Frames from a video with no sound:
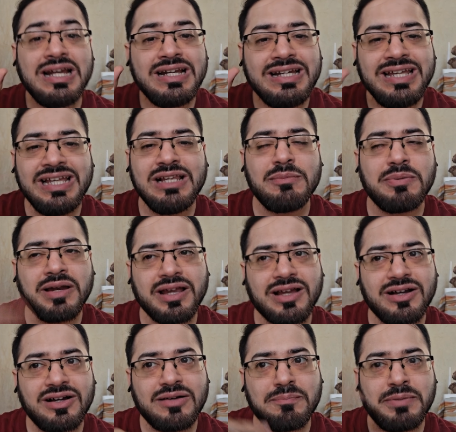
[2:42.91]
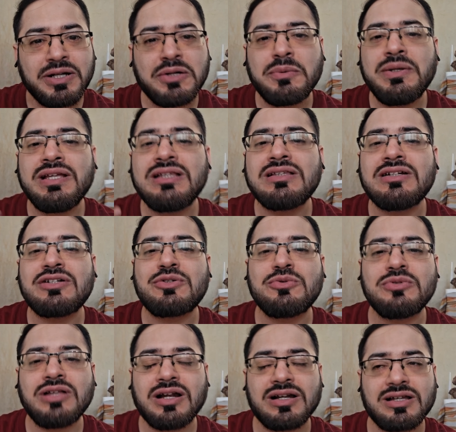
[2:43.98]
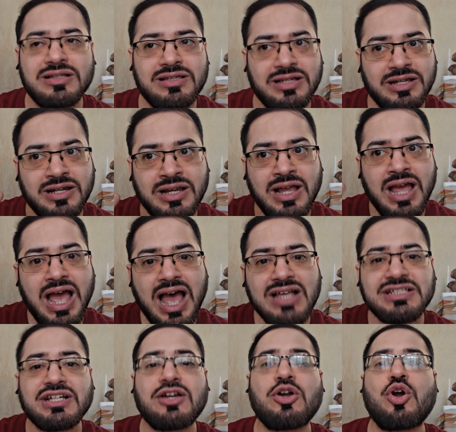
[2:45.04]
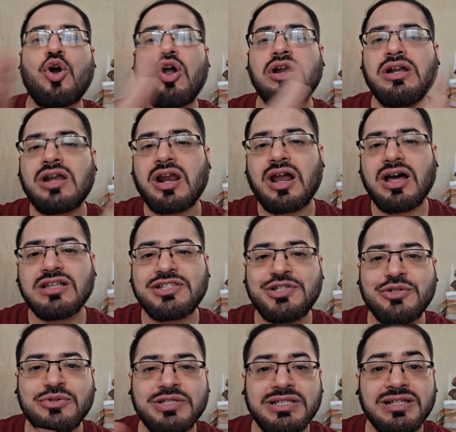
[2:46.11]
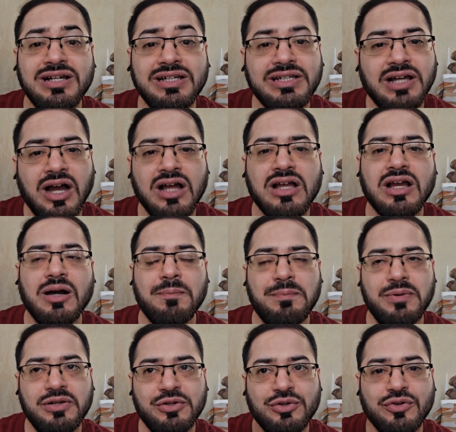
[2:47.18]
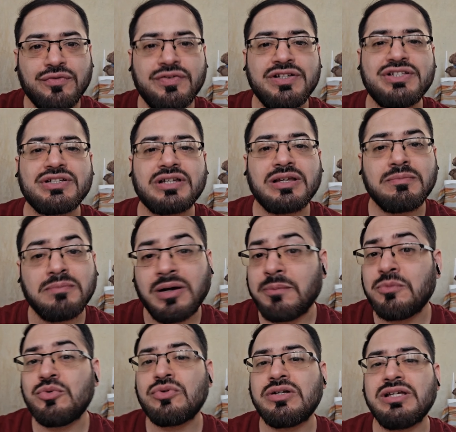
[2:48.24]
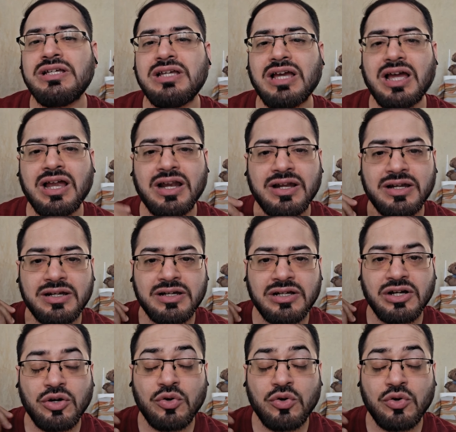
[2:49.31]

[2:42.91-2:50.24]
deal breaker between the two that are there as a contrast you see a young couple you know featuring mammootty and uh,